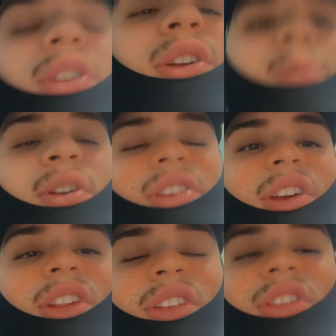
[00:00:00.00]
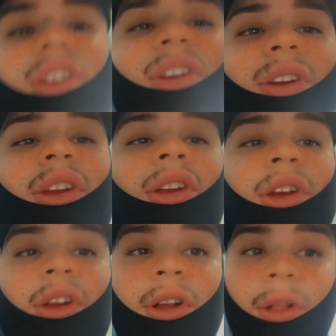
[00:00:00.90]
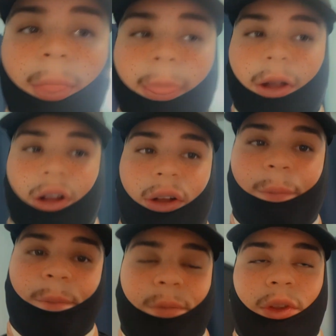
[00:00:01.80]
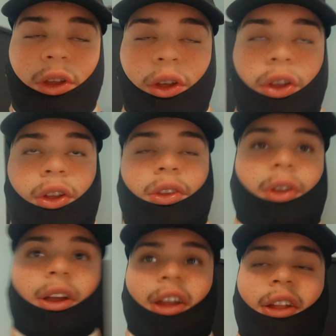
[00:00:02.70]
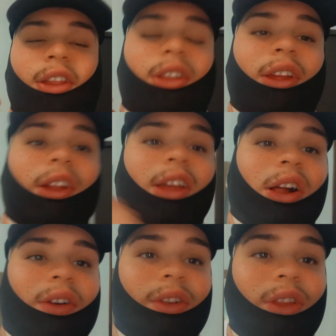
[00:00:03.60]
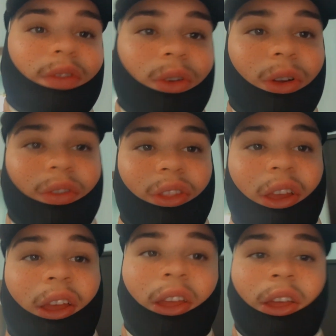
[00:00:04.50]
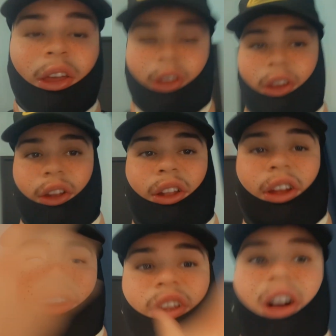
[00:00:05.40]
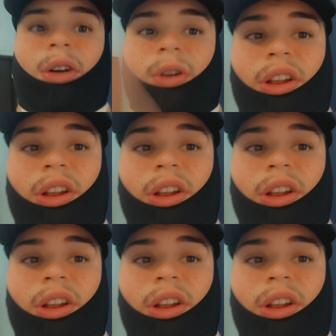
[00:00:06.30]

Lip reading: like my skin is tearing. So I get to take that off on the fourth day and like shower